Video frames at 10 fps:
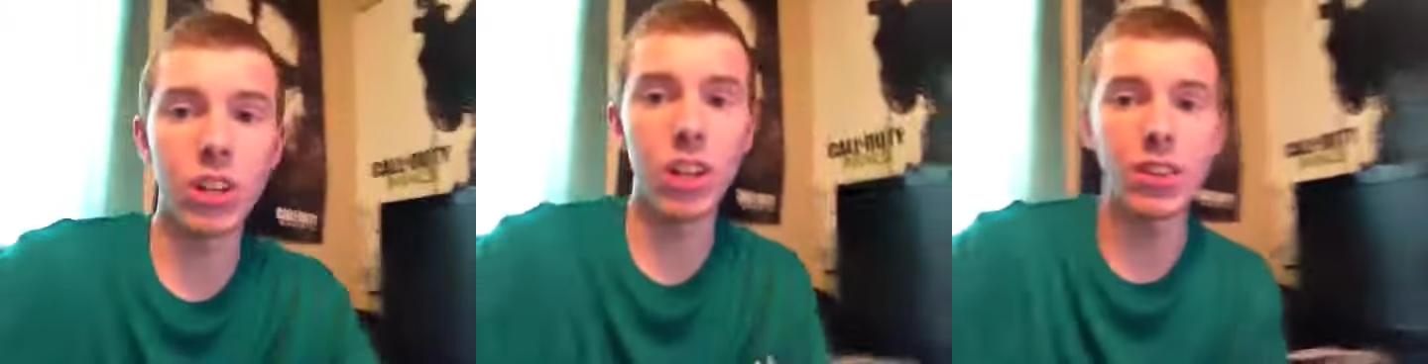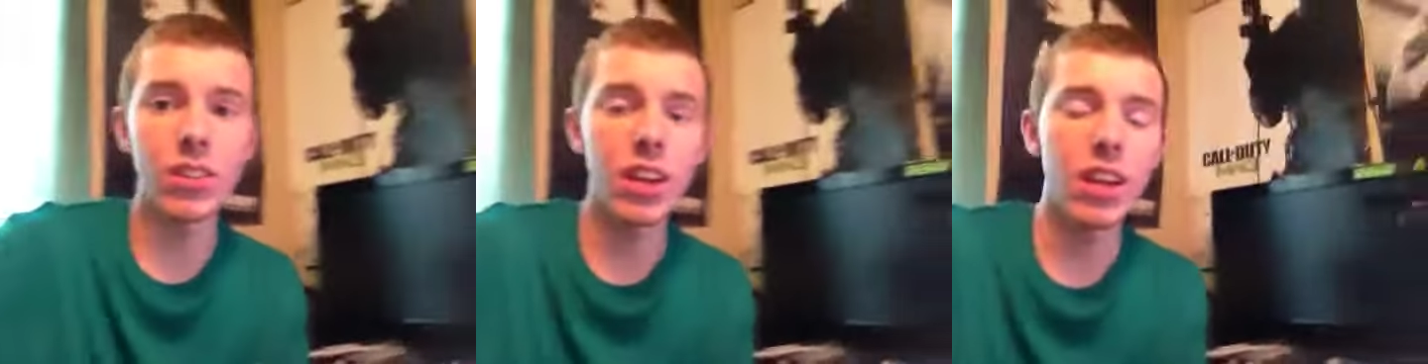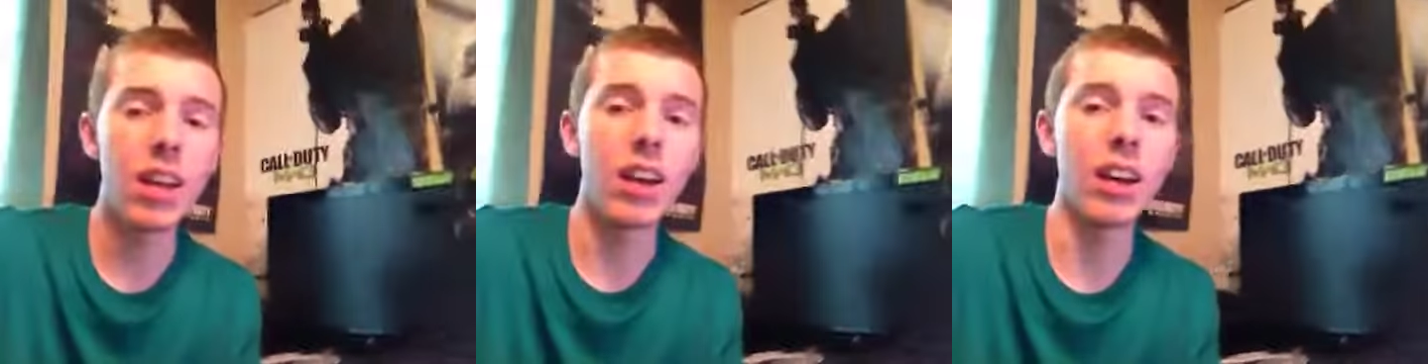guys.
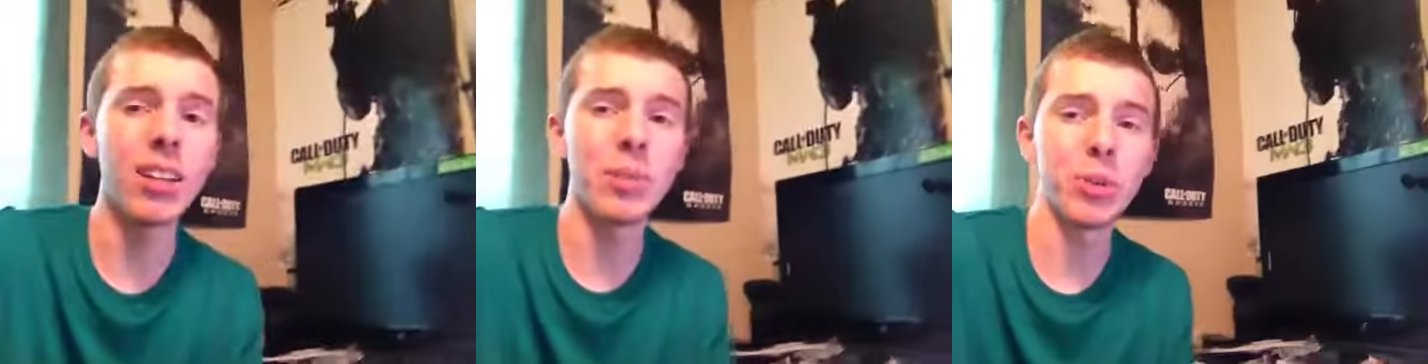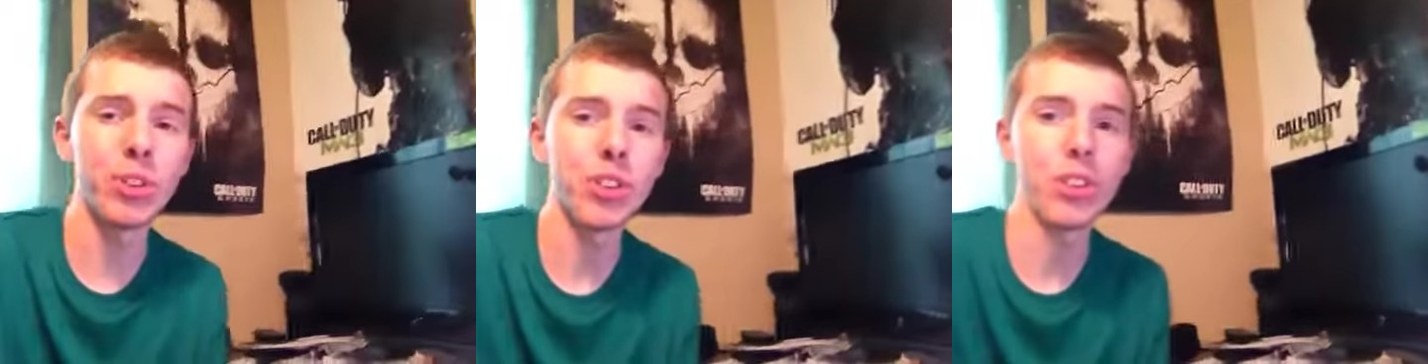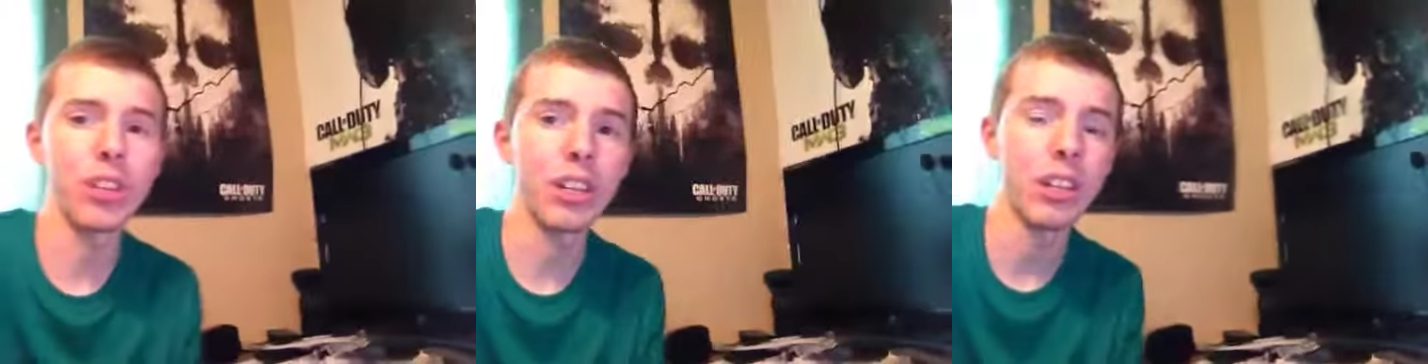Uh, let me know what you
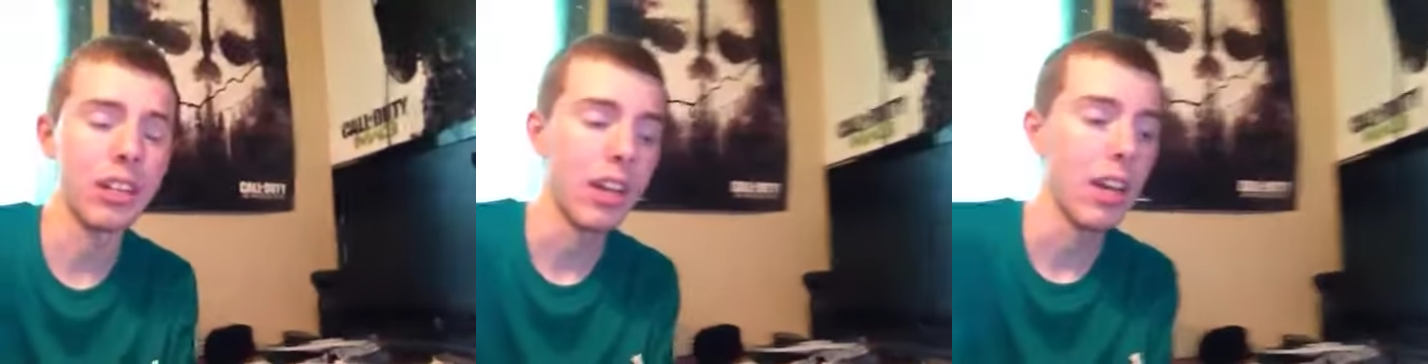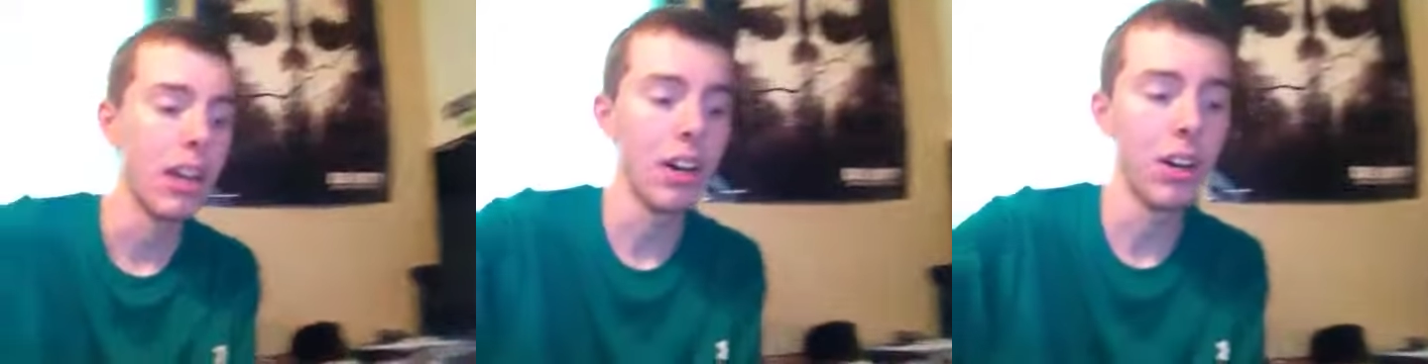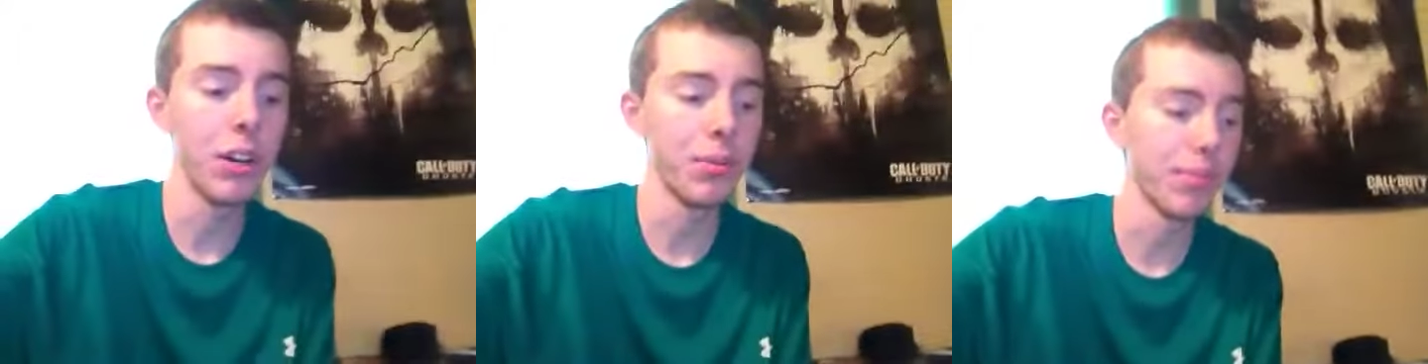think.
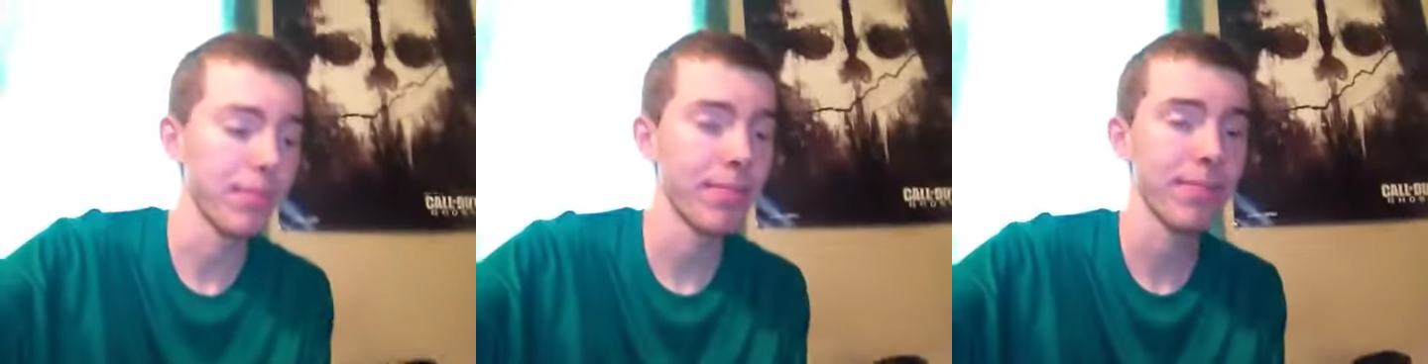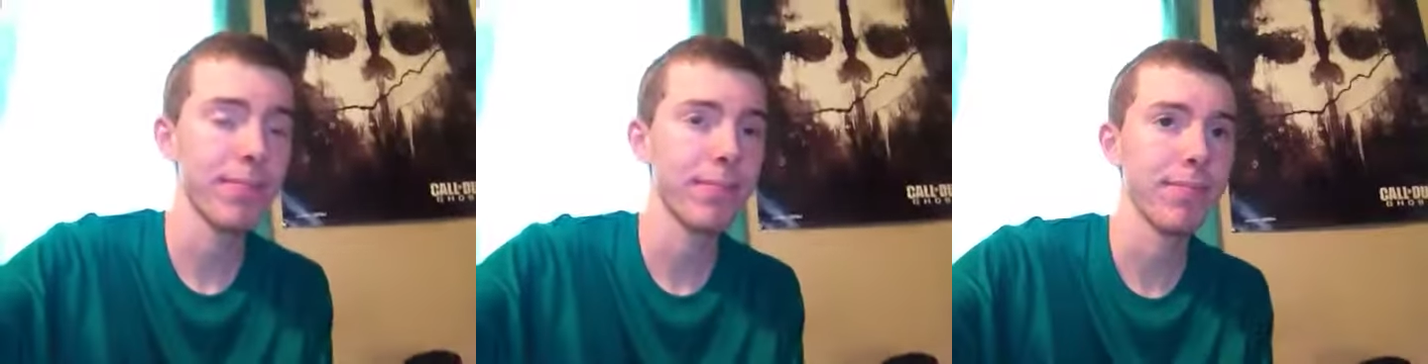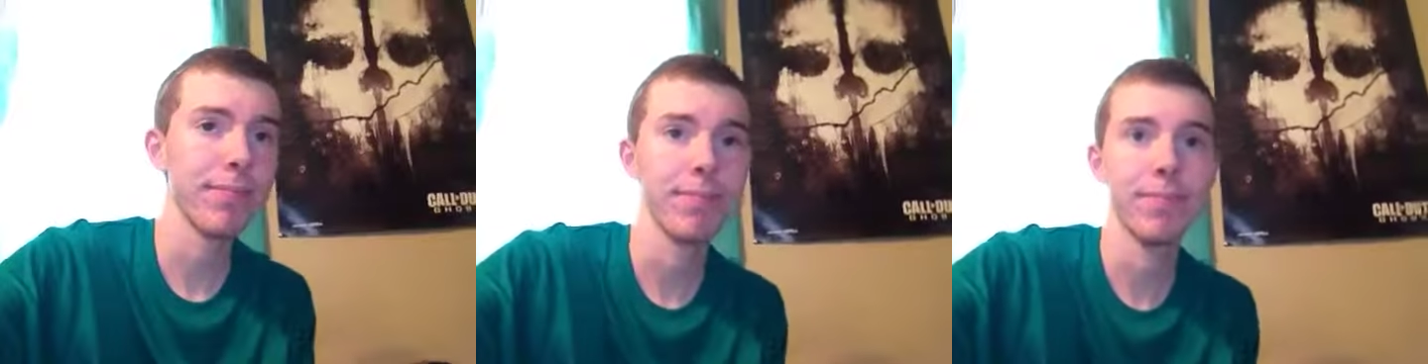Um,
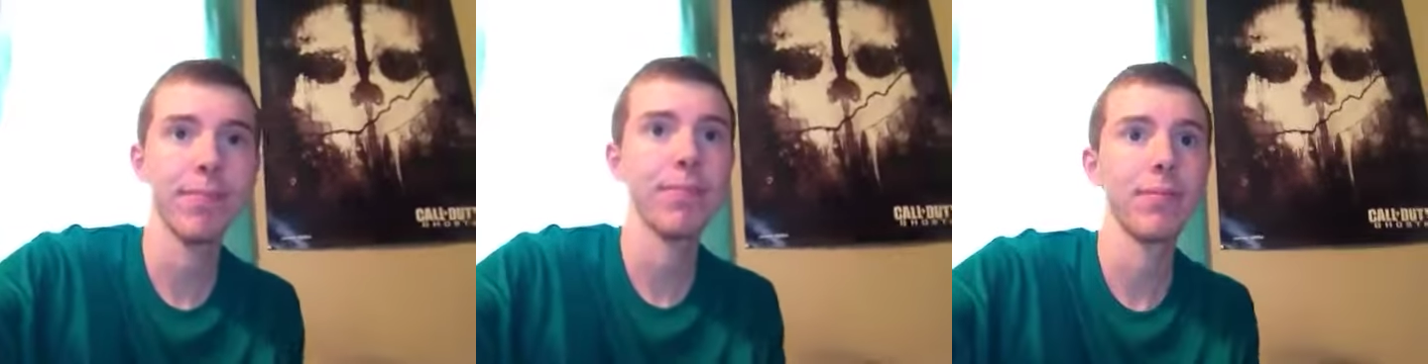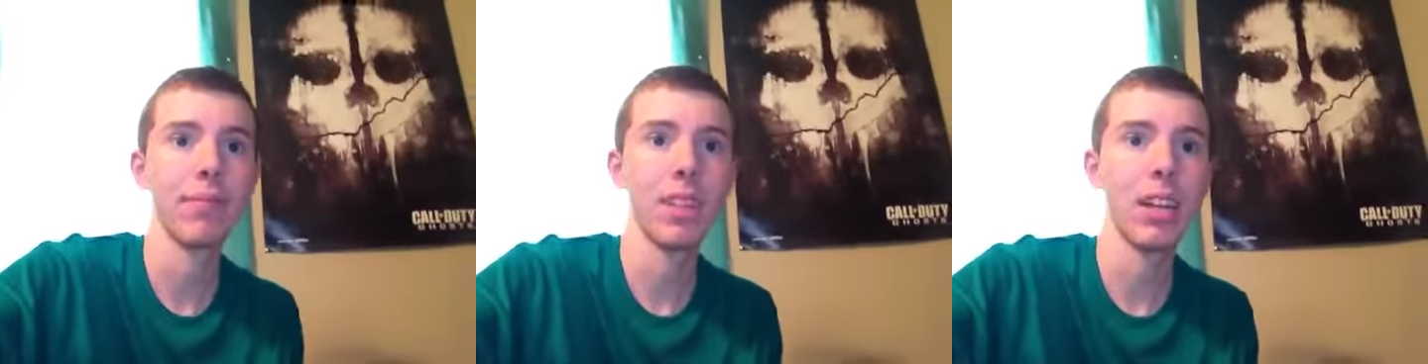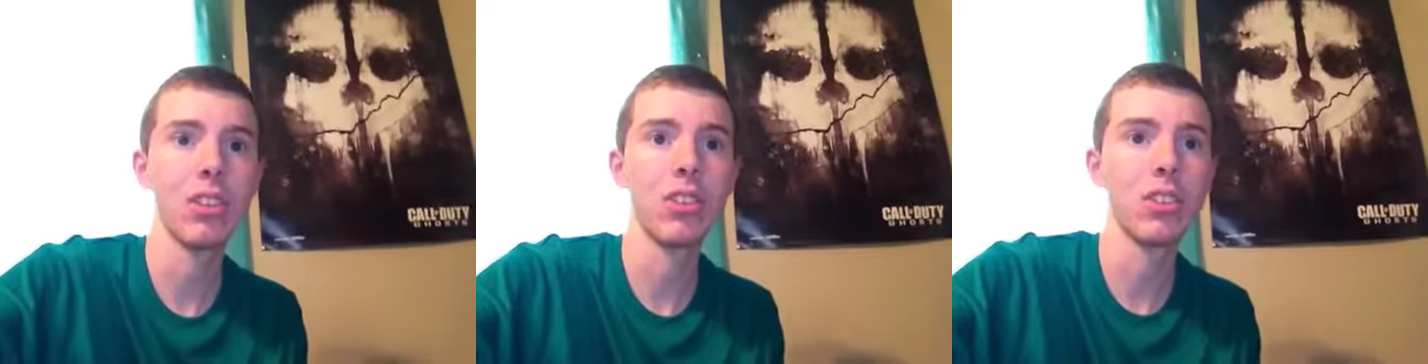
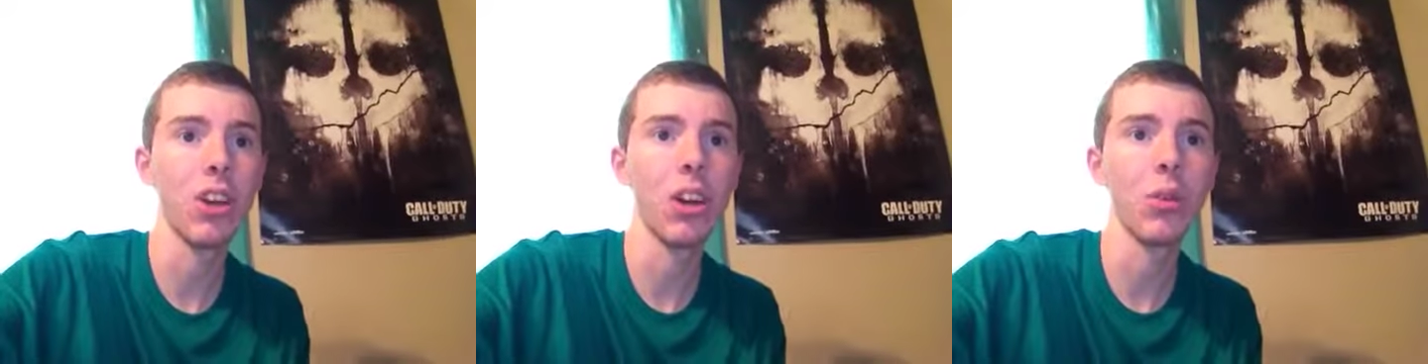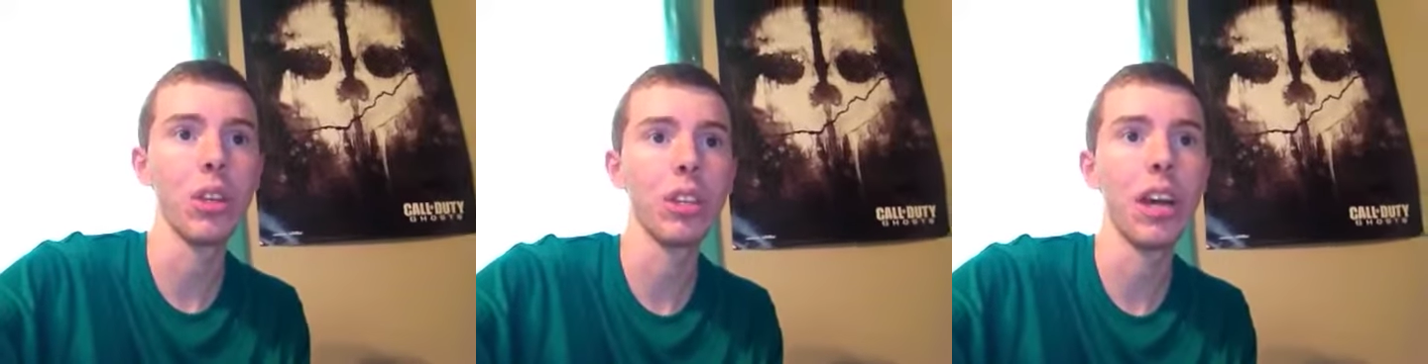that's all I really